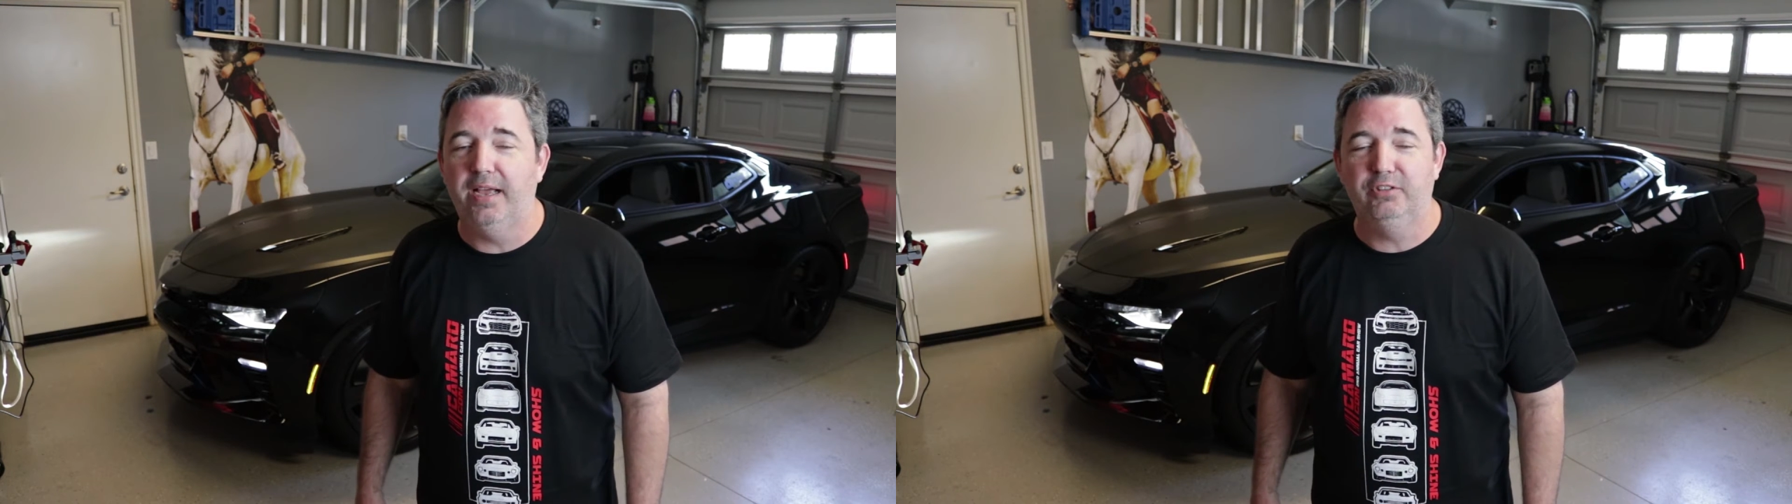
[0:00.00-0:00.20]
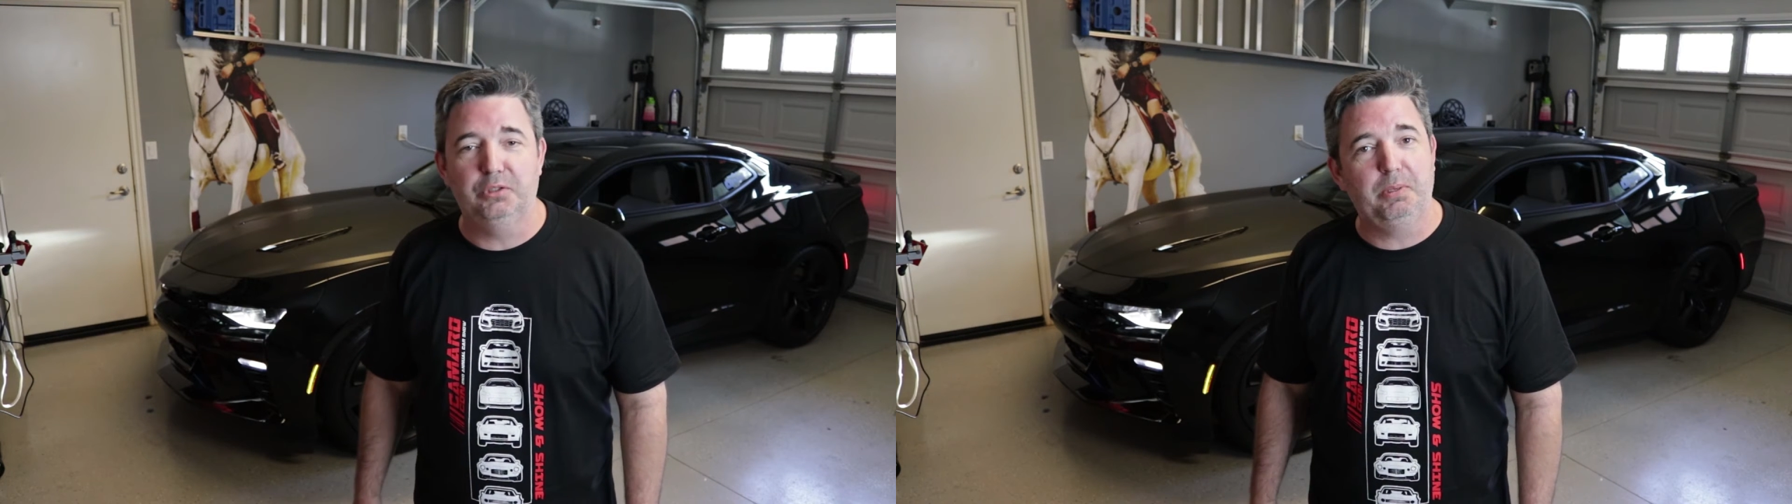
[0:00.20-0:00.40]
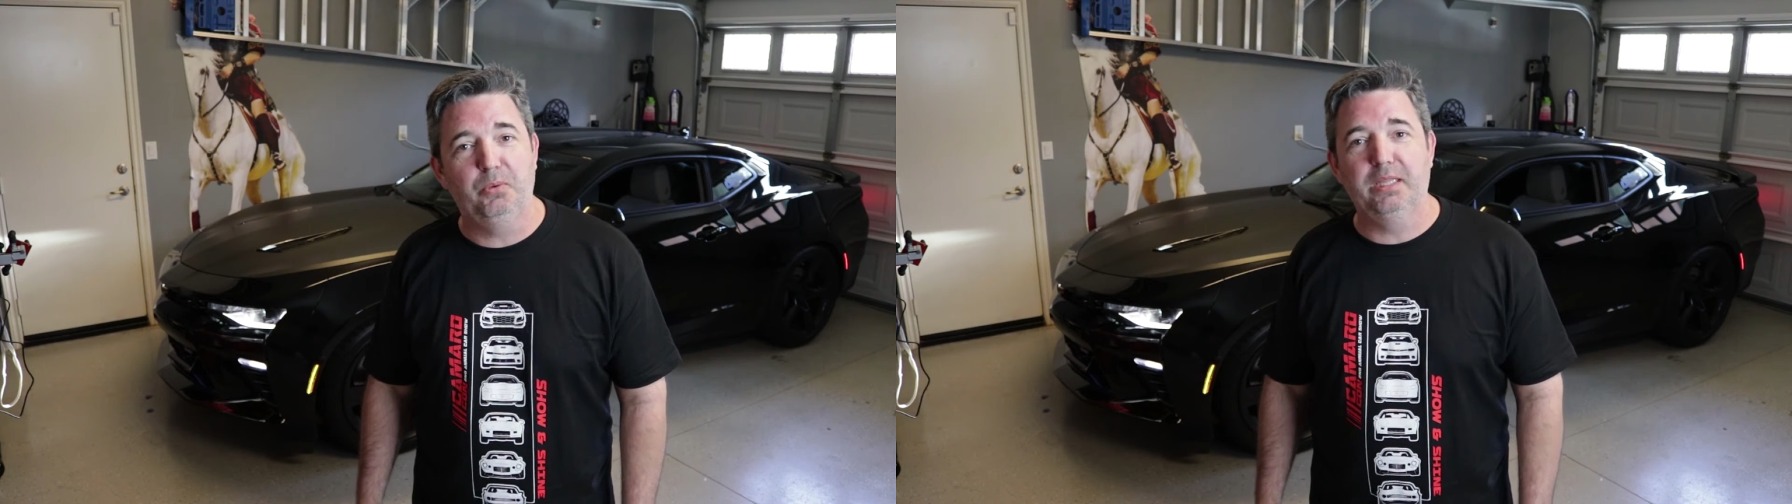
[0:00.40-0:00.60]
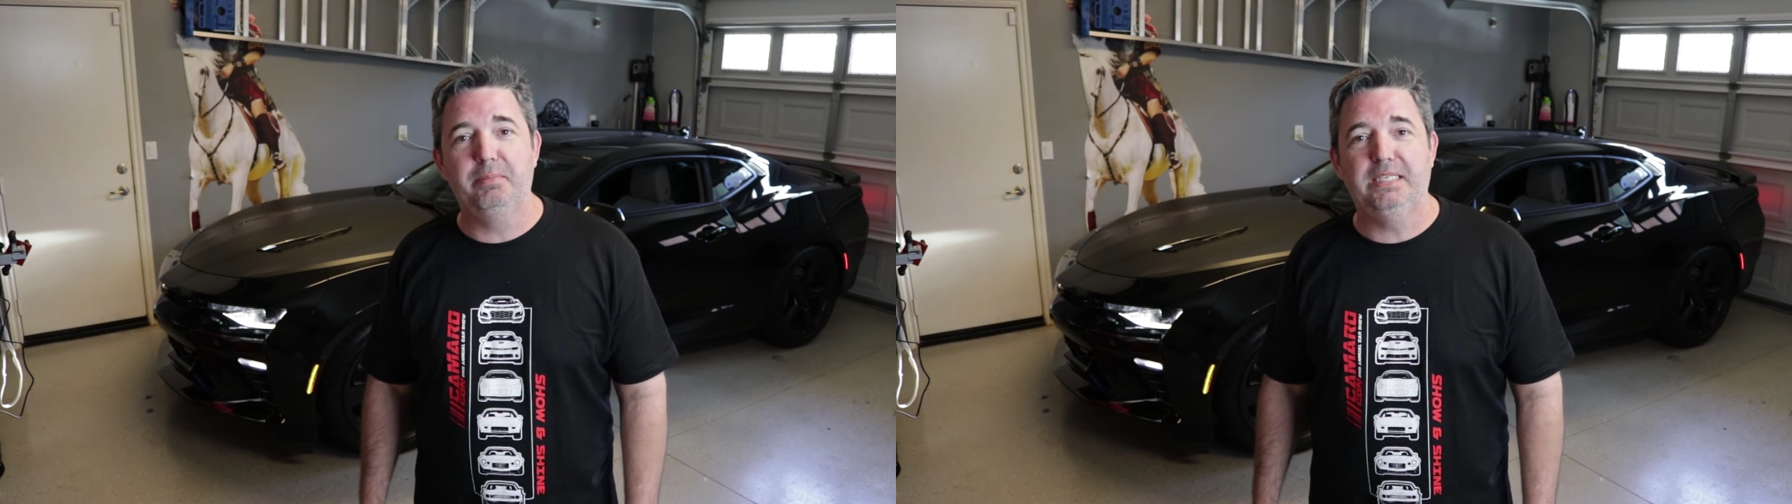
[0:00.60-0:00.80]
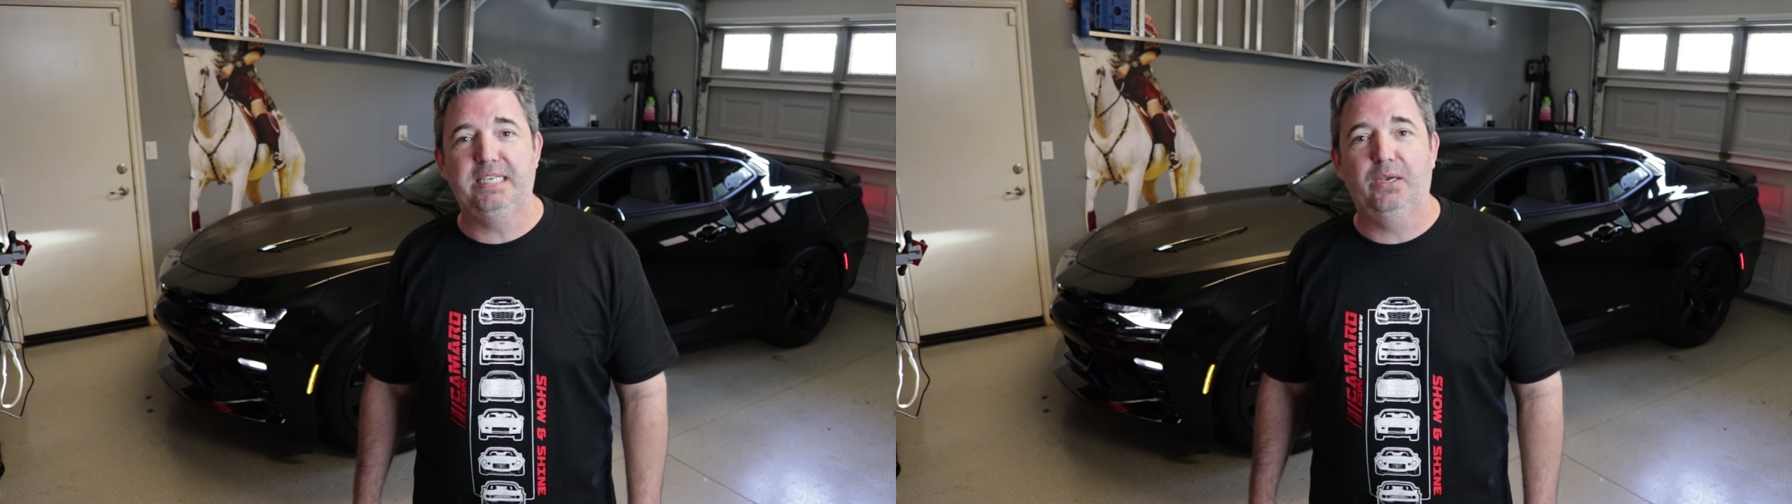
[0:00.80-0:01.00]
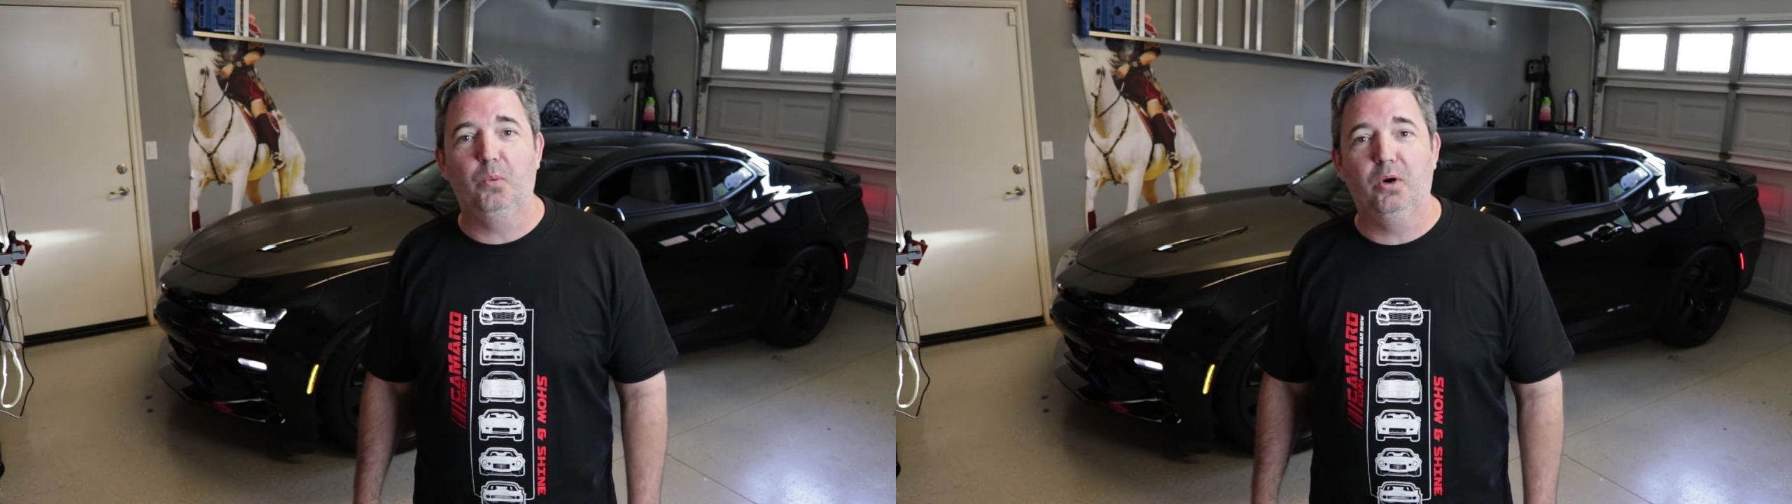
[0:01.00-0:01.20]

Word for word: I've just been really busy at